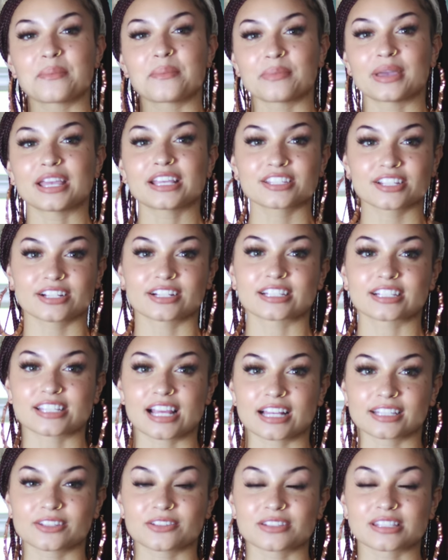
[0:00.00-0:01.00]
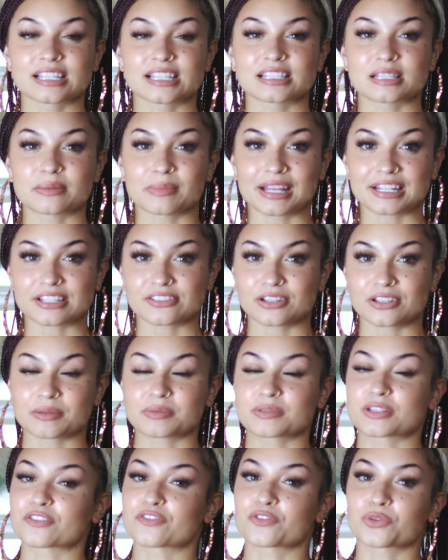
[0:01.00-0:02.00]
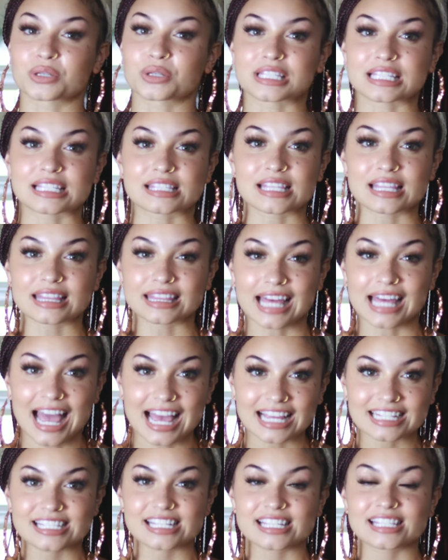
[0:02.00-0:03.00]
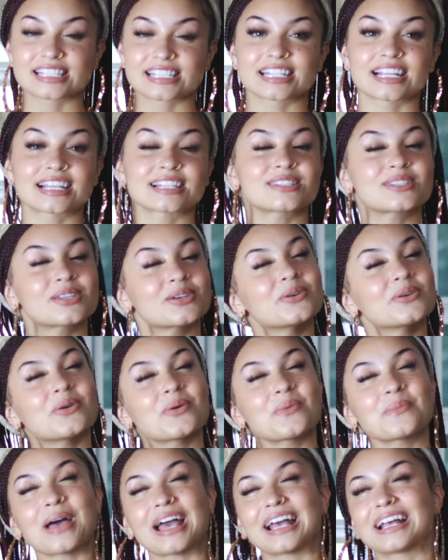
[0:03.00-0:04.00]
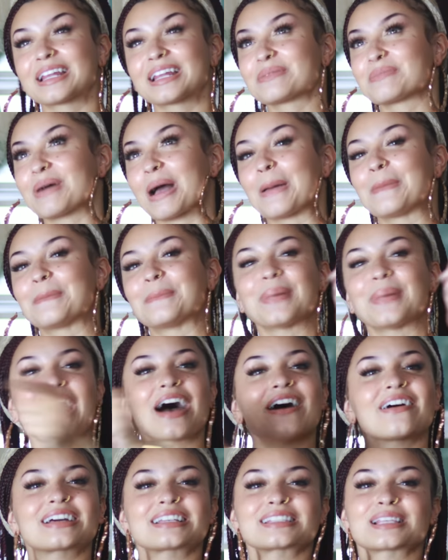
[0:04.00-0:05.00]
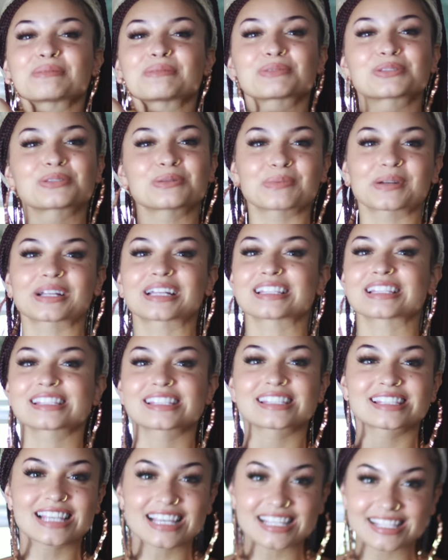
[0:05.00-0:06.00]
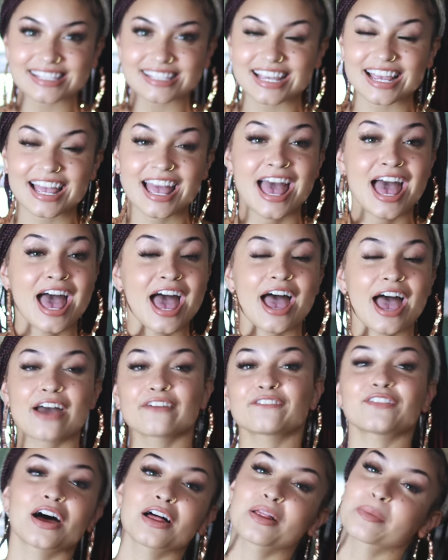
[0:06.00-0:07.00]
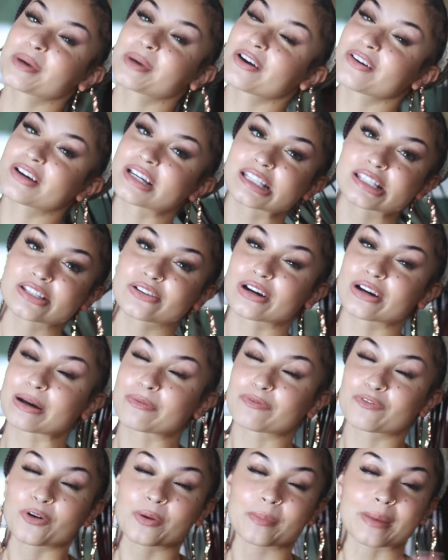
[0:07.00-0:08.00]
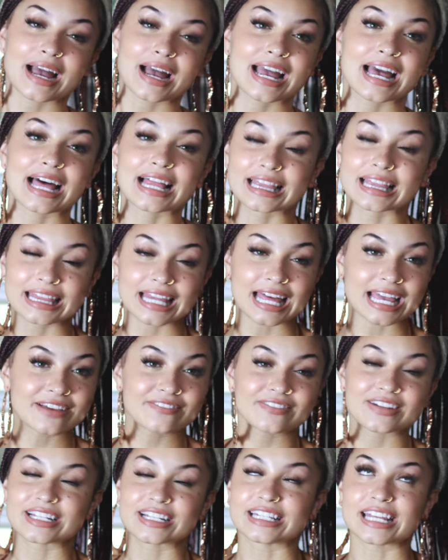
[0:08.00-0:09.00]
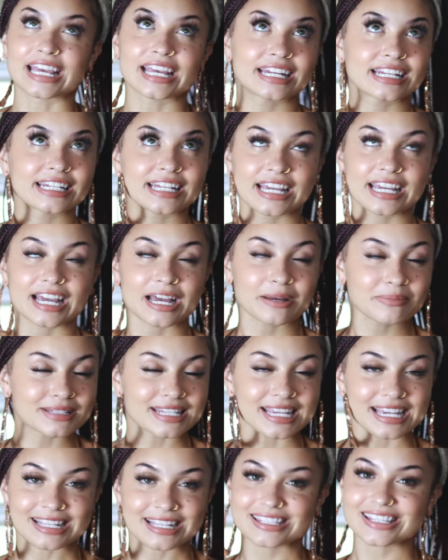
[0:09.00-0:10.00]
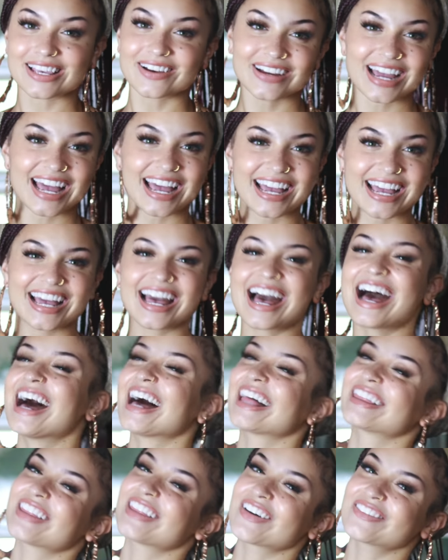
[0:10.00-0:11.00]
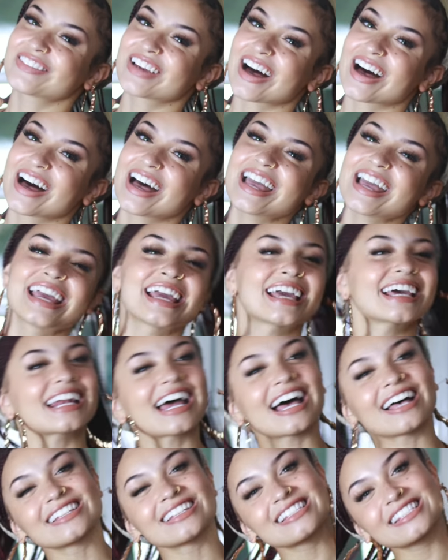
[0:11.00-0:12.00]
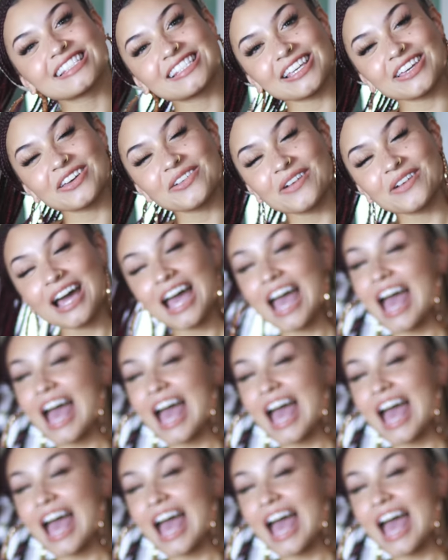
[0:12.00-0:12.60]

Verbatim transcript: Make sure to check those links in my description for these lashes. Stay tuned by hitting my bell because I'm super consistent. And follow me on Instagram for my life day-to-day -day updates, okay? I love y'all and I'll see you